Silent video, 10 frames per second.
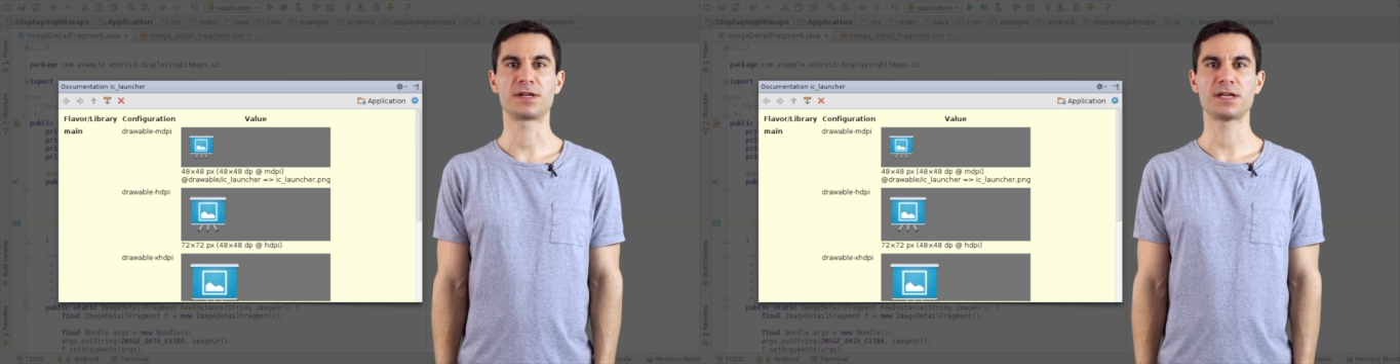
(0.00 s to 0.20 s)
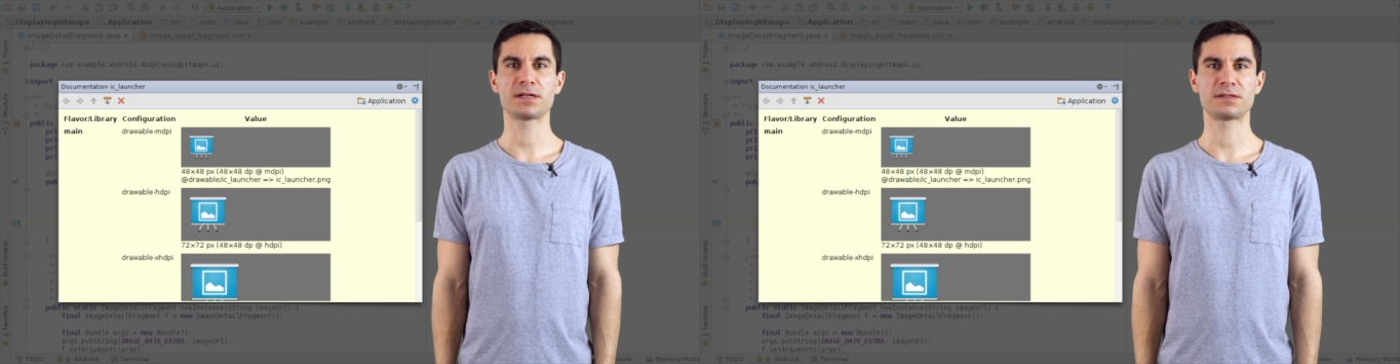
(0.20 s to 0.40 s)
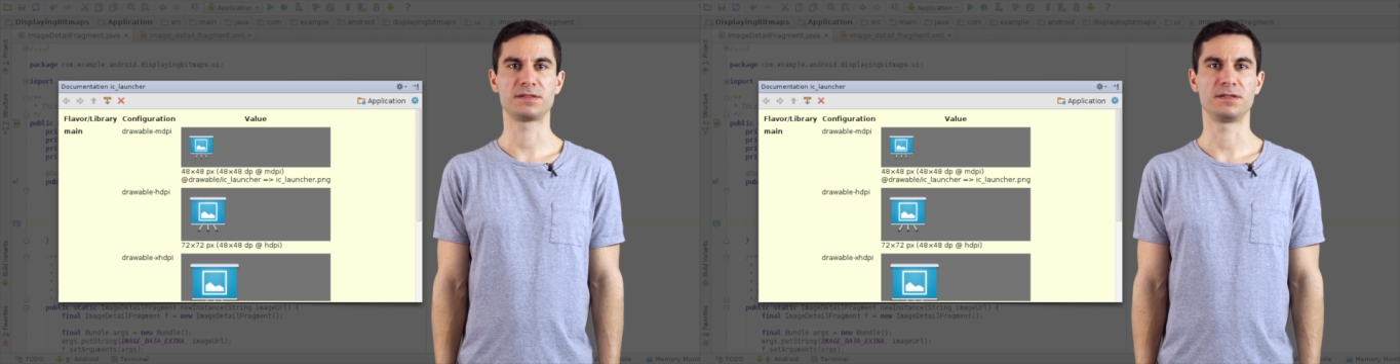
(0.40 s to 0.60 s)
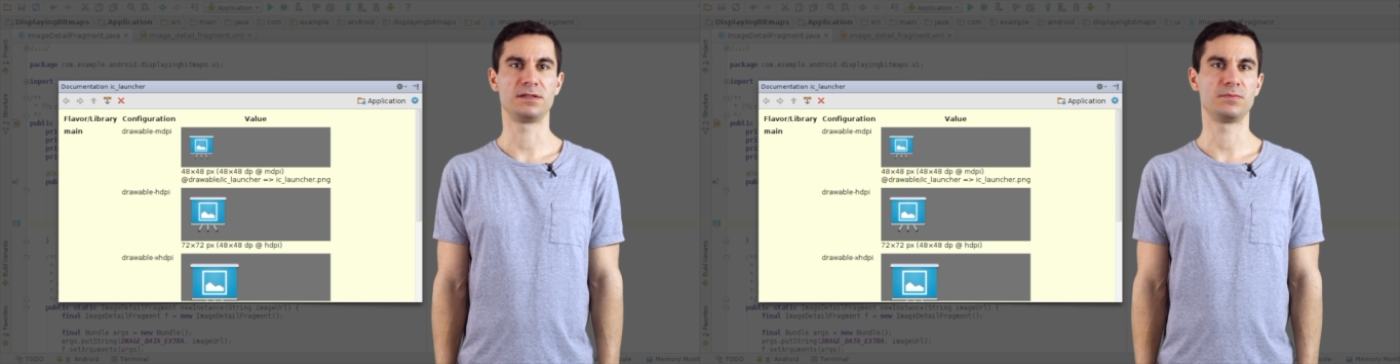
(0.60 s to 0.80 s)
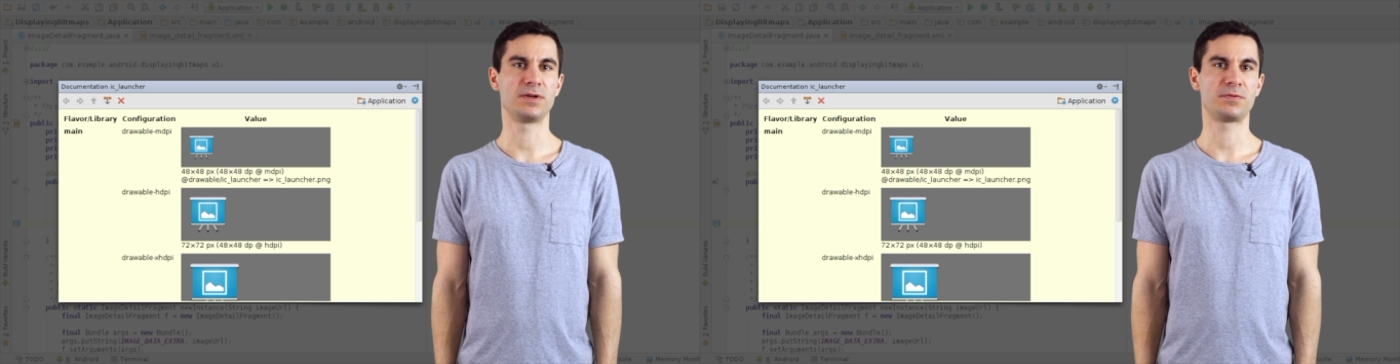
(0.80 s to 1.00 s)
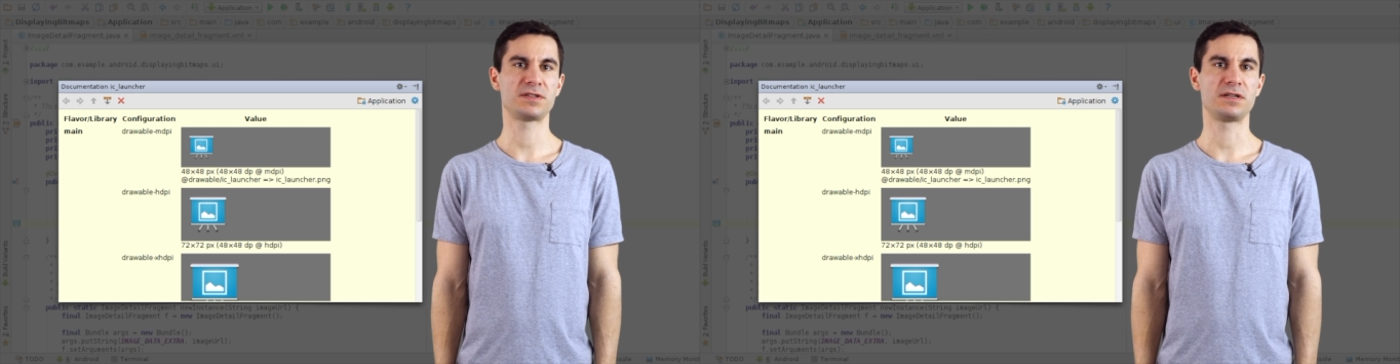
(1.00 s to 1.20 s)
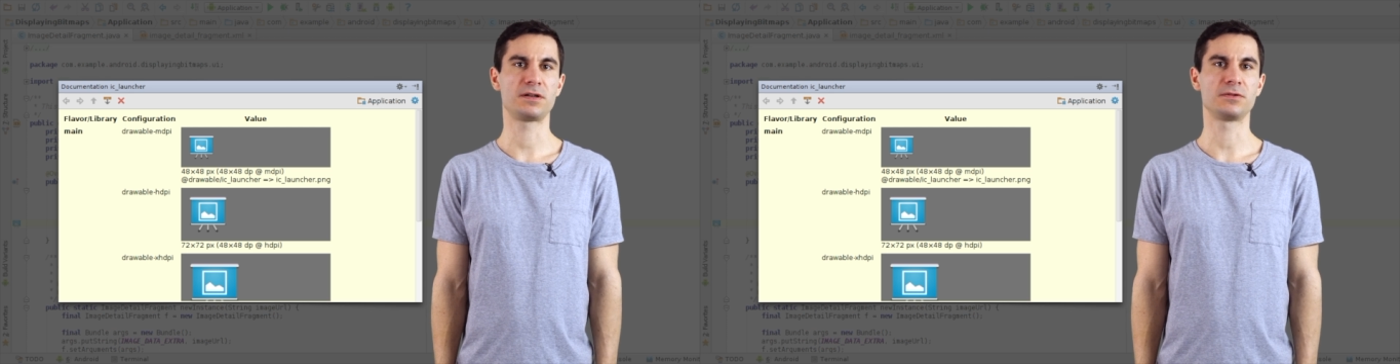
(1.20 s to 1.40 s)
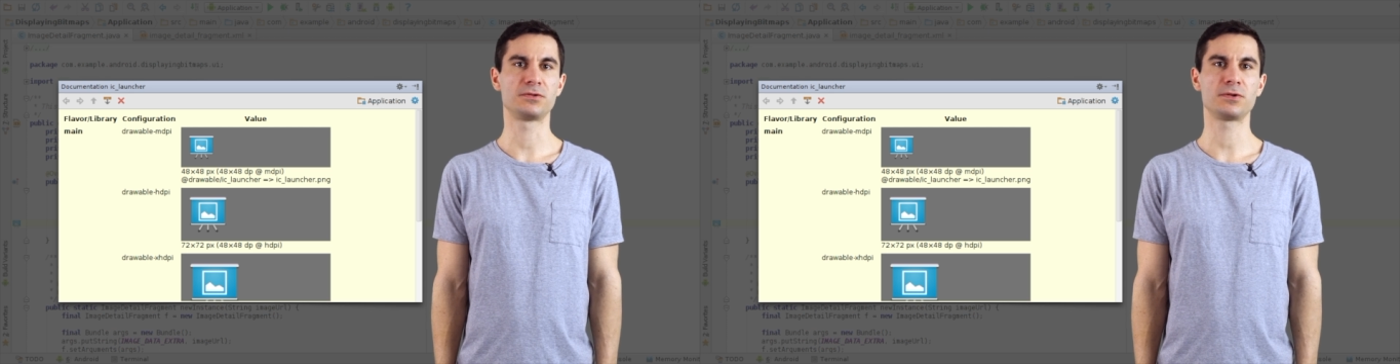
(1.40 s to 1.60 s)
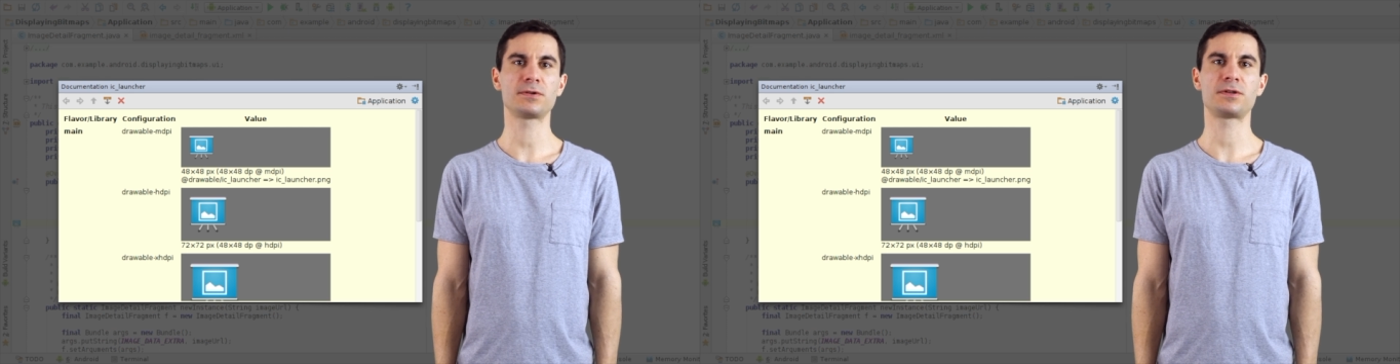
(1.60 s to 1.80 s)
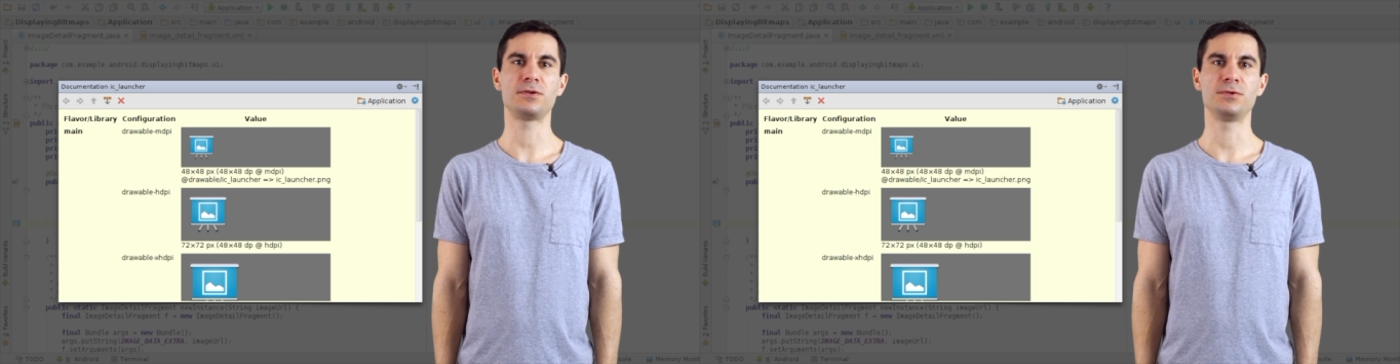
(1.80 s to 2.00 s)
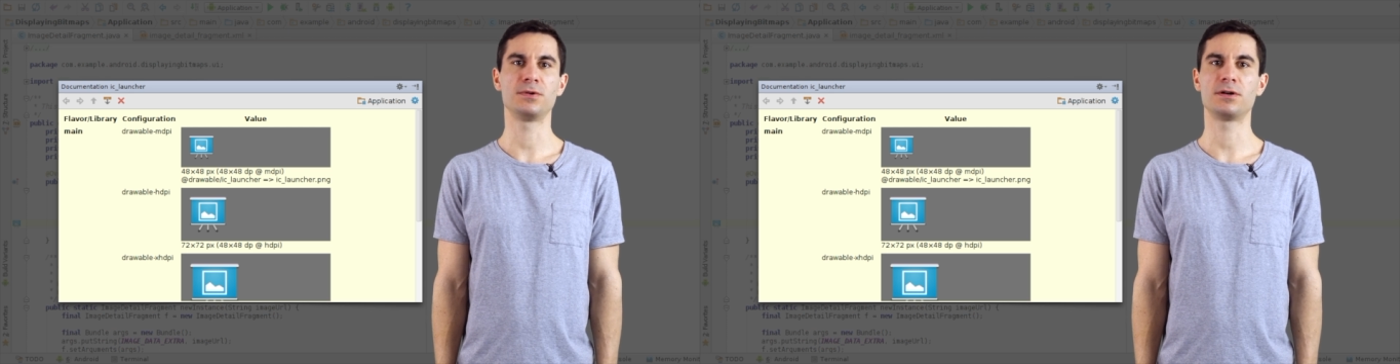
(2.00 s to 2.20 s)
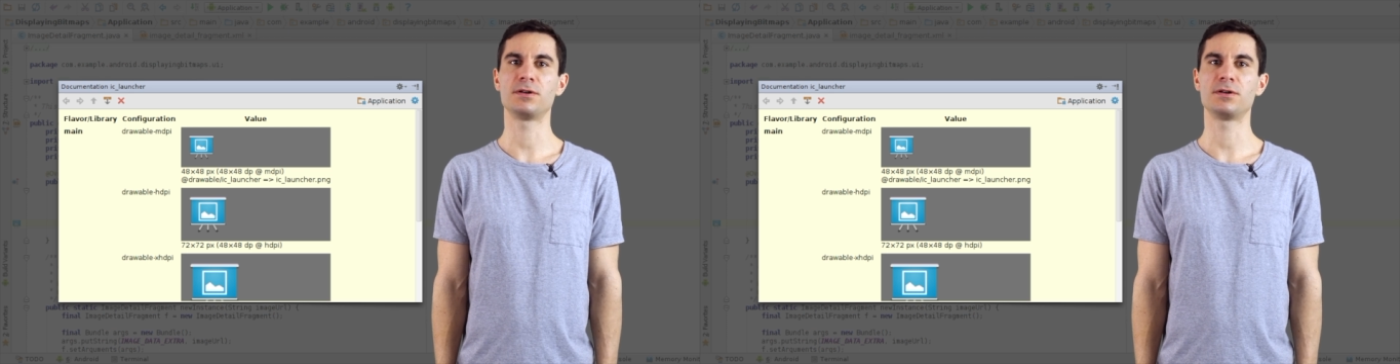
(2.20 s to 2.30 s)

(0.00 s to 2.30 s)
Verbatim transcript: can access it by pressing control Q